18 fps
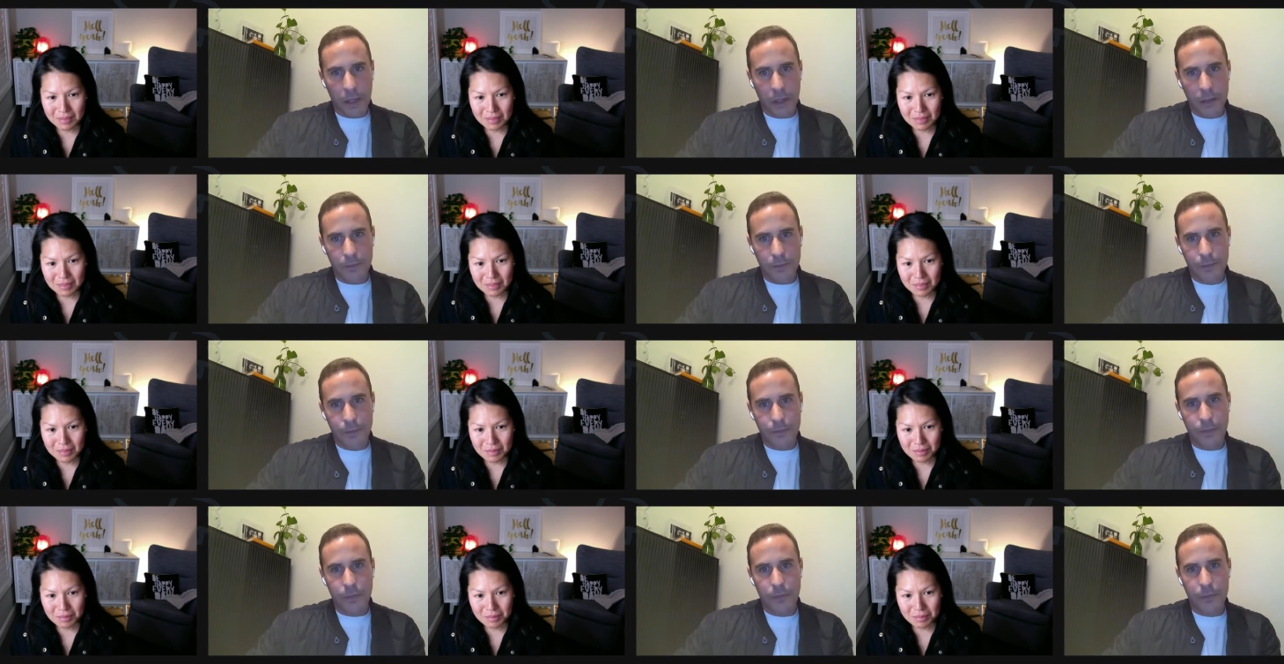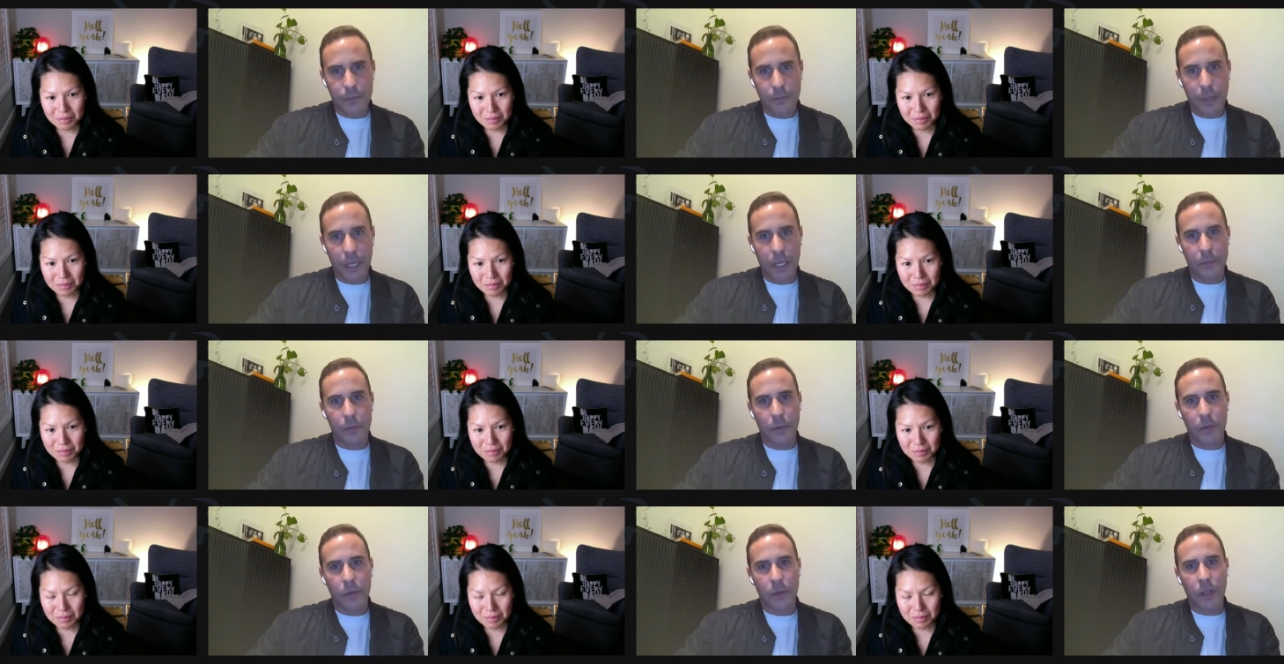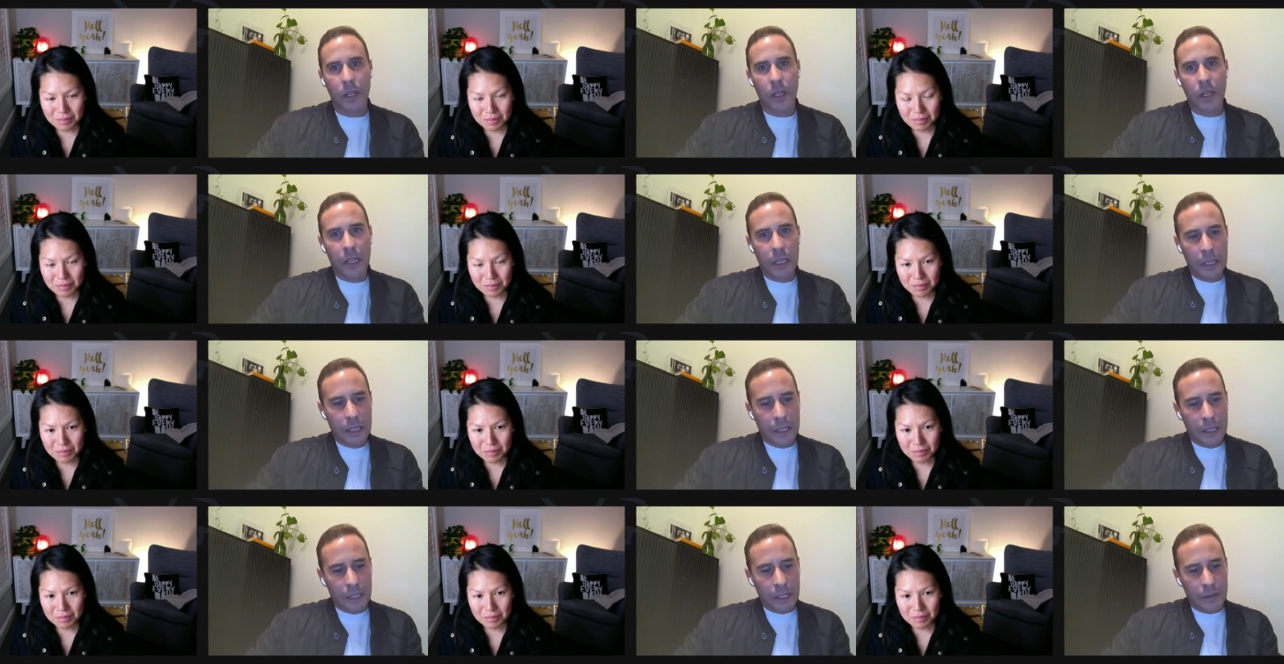Speaker 1: um, people
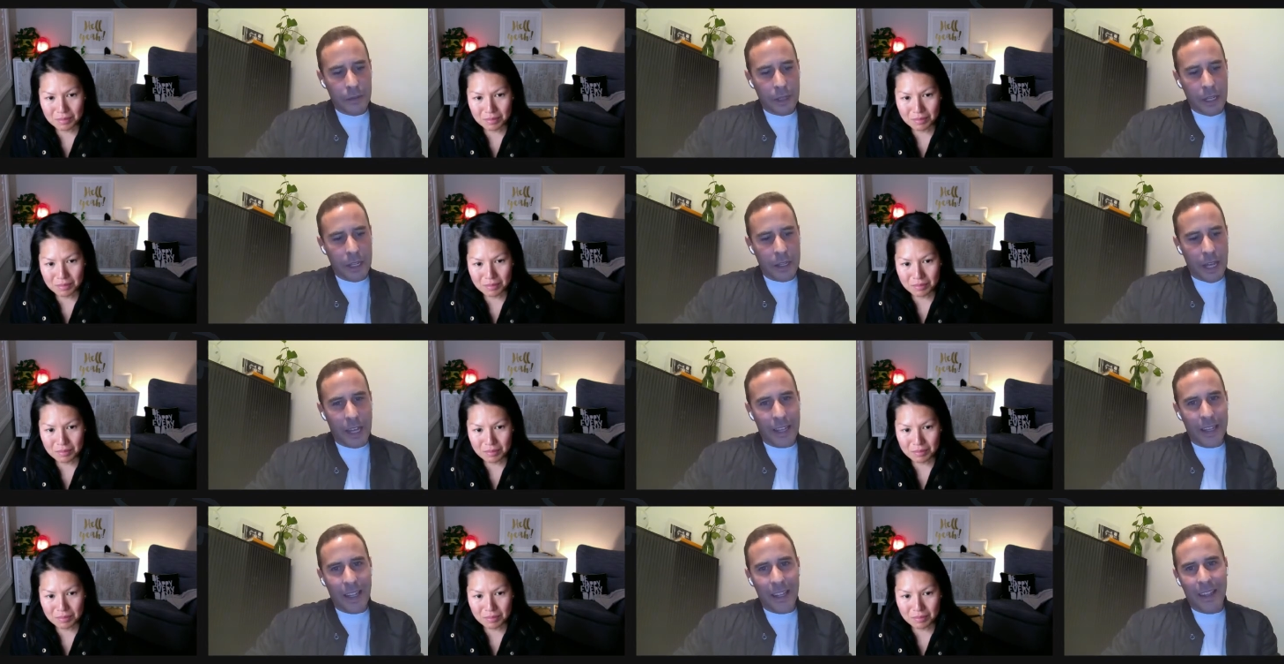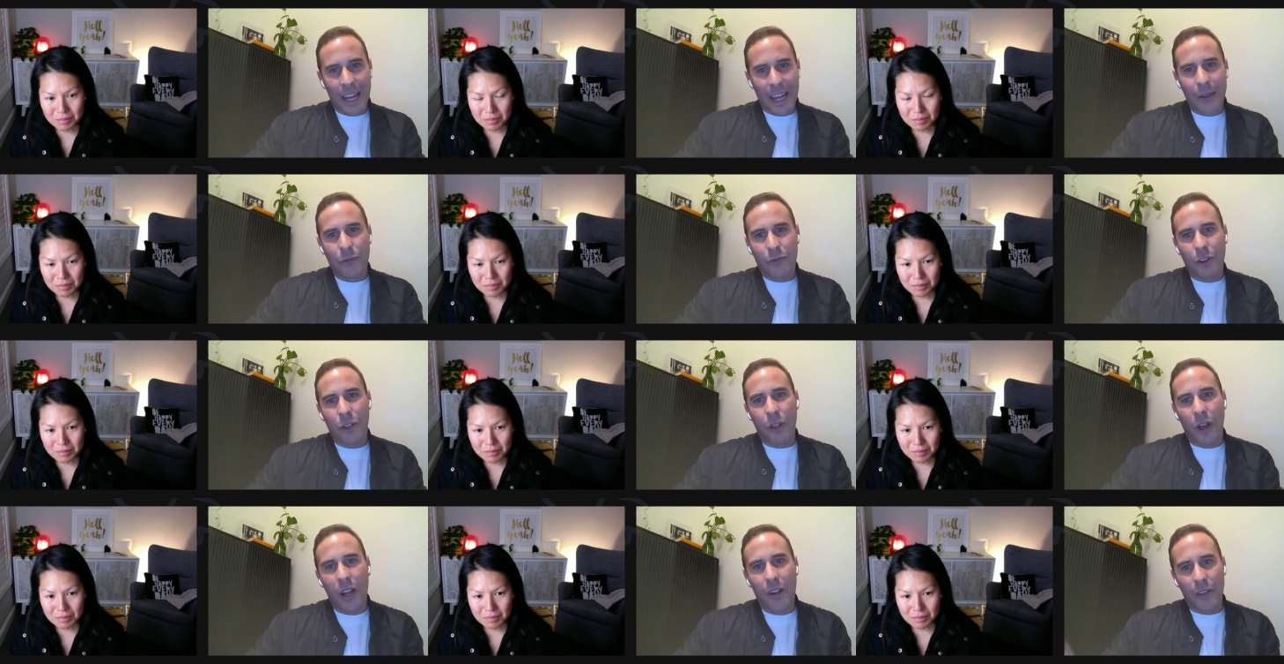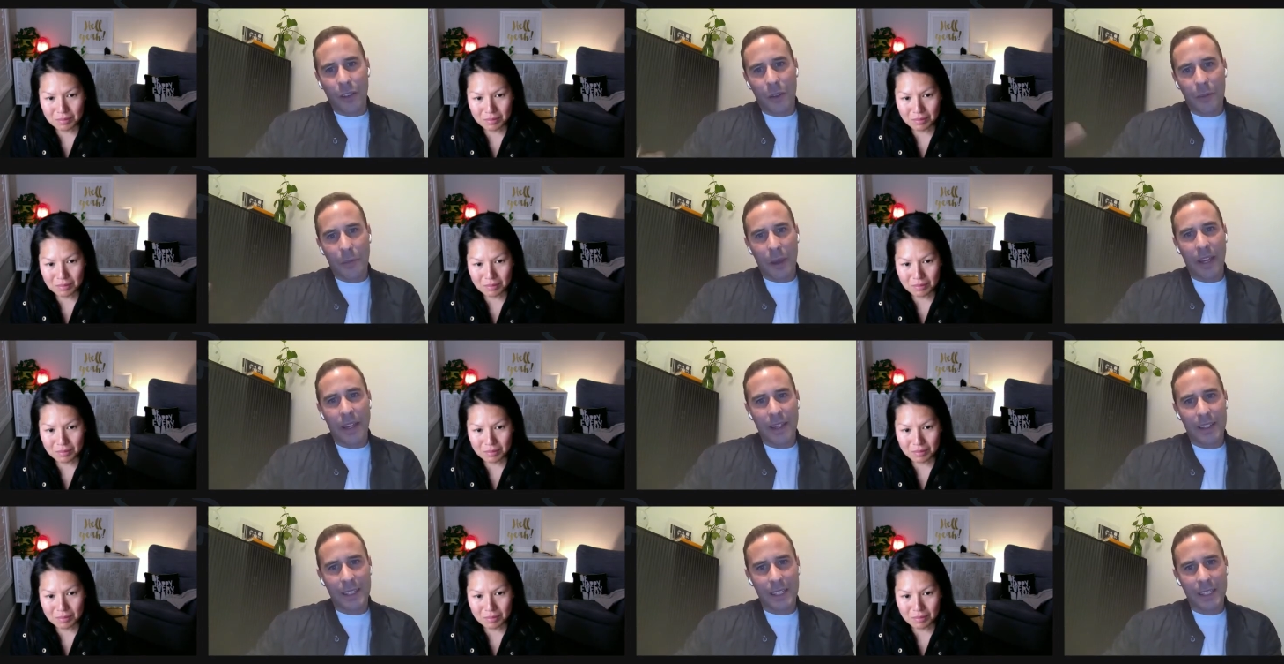are, are, they relying on the
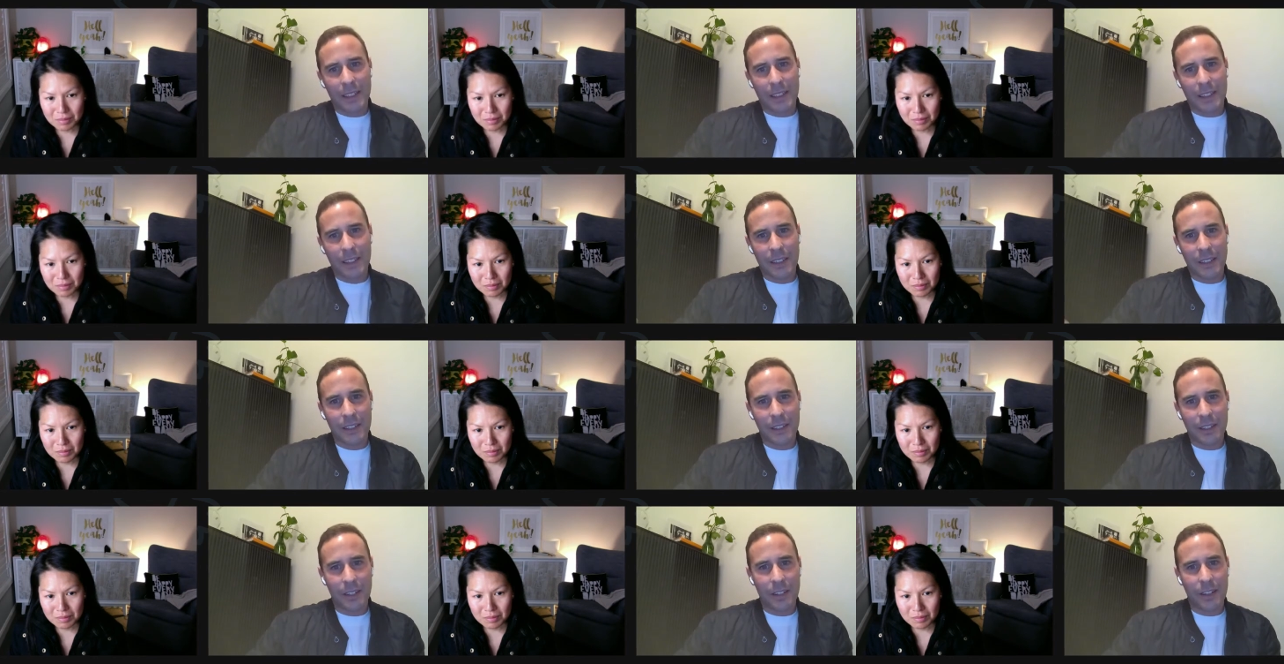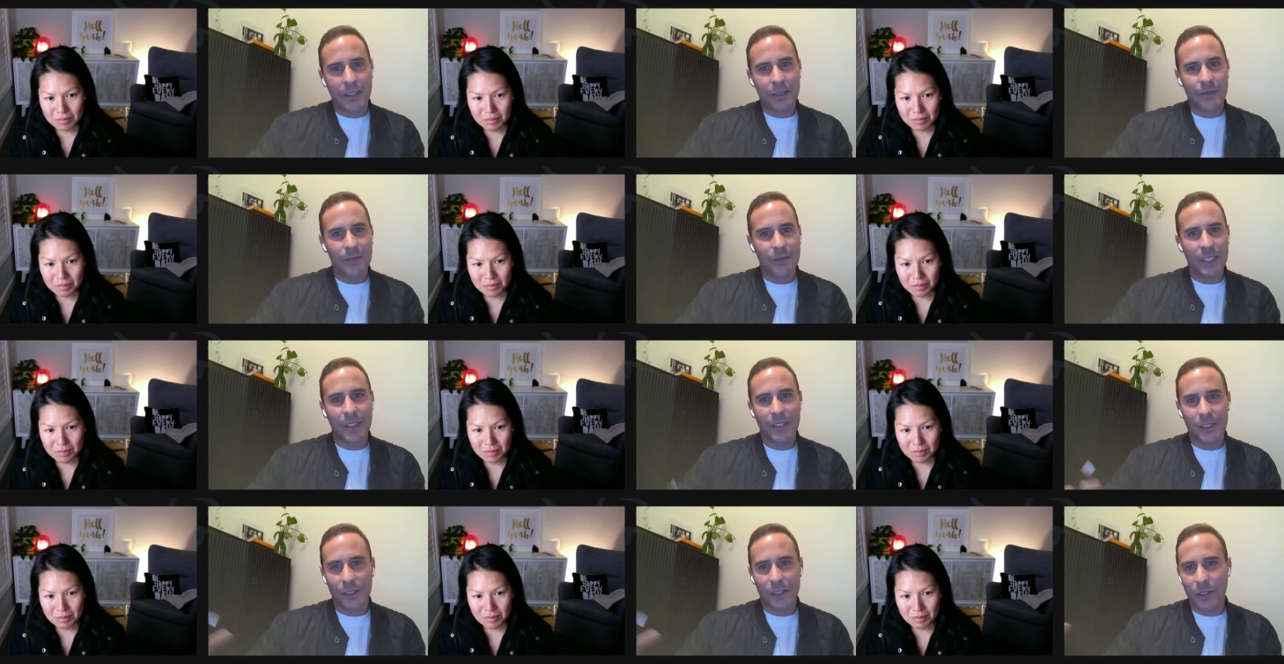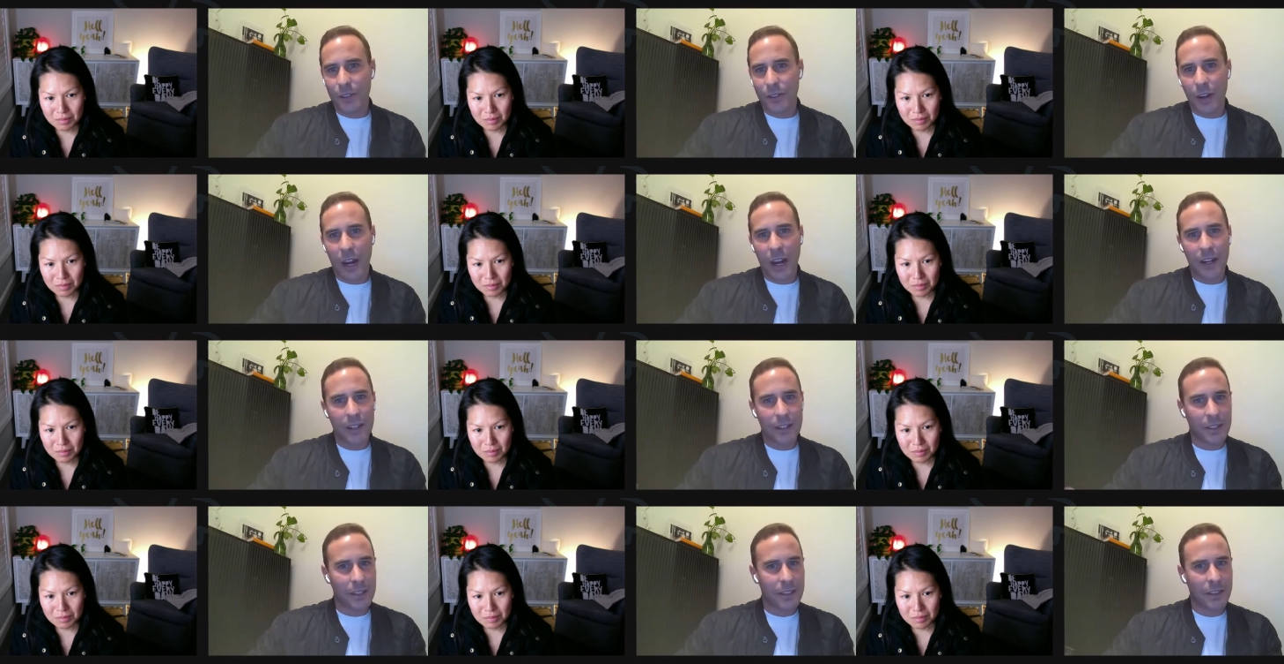banks in you know in your two
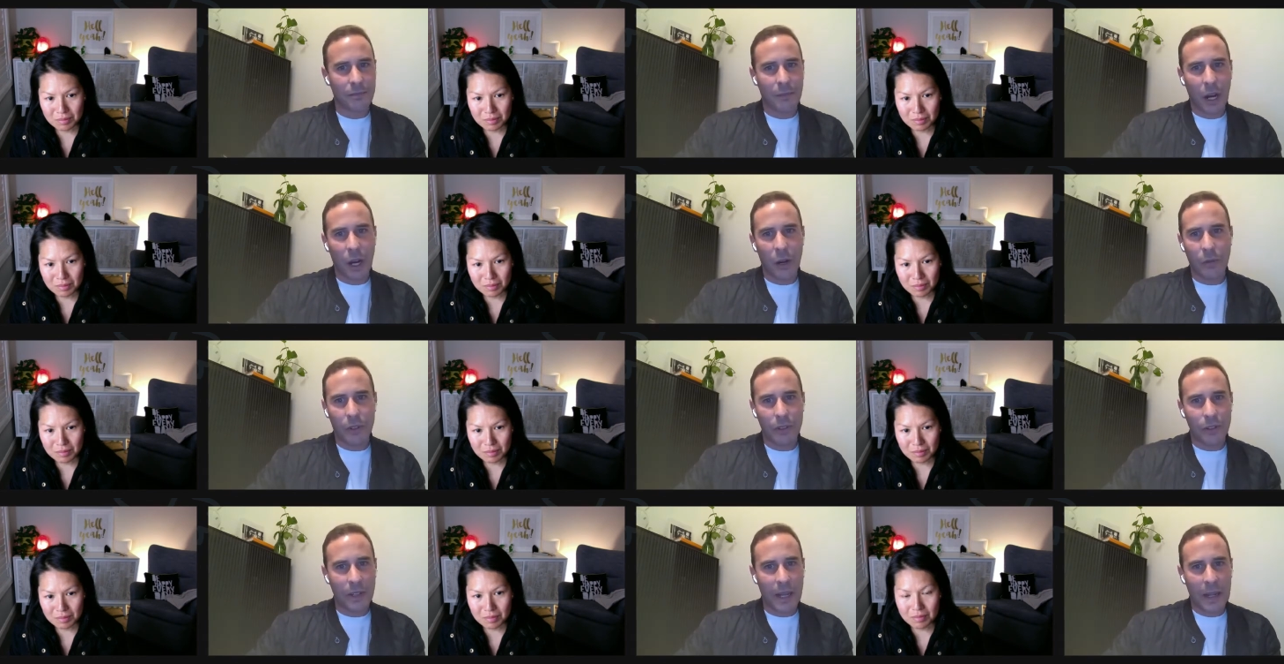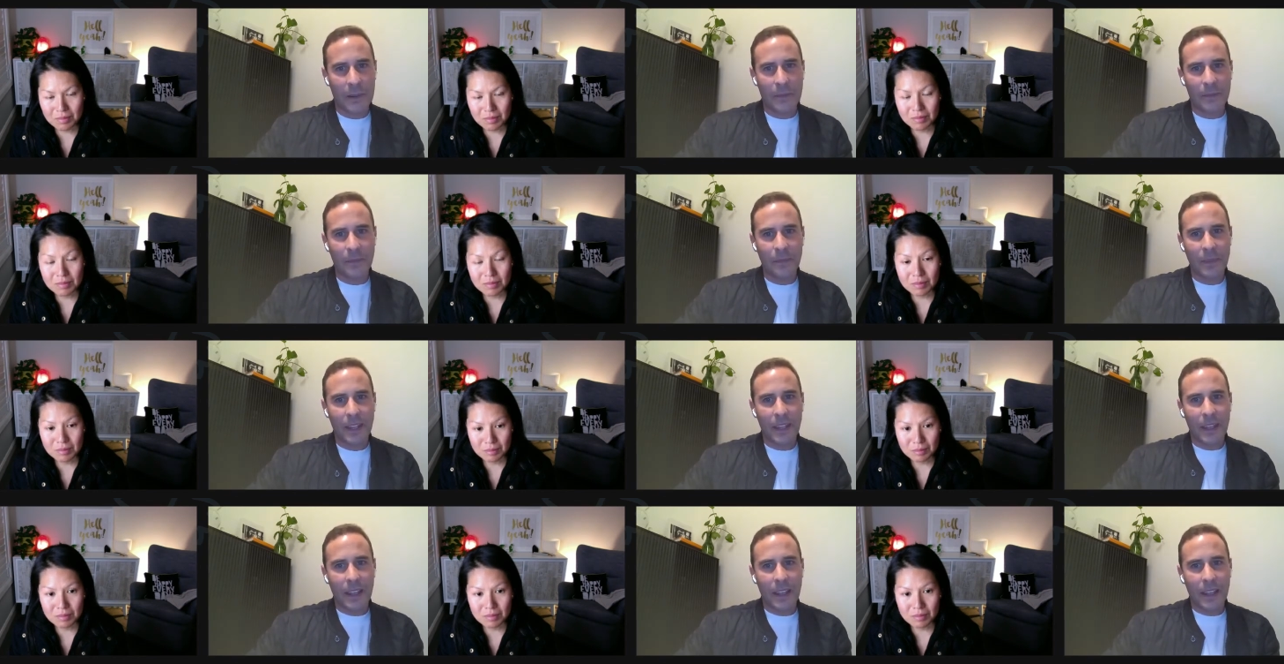in melbourne um,